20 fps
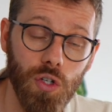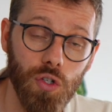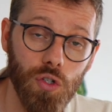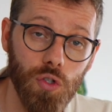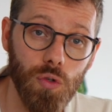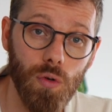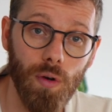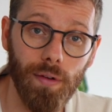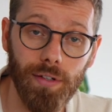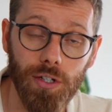
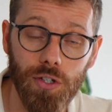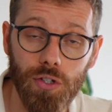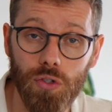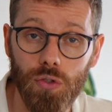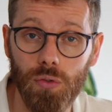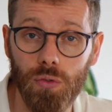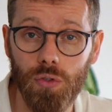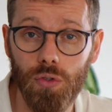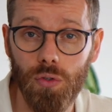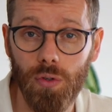200
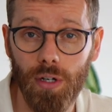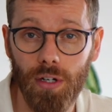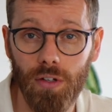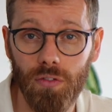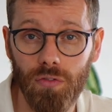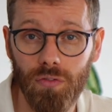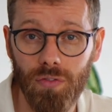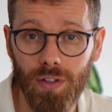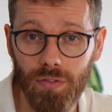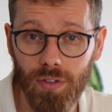to
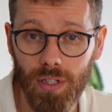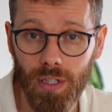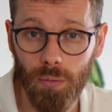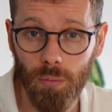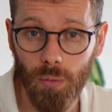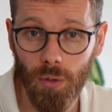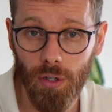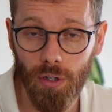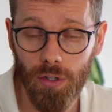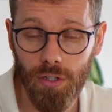250
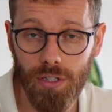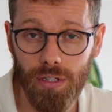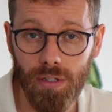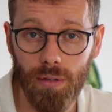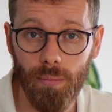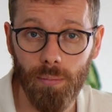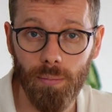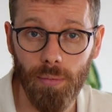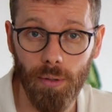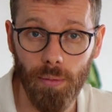words
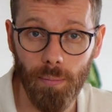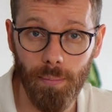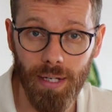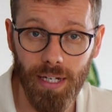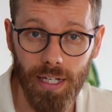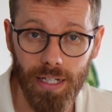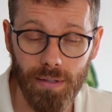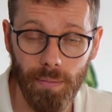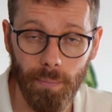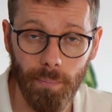per
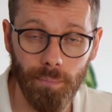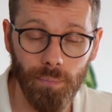minute.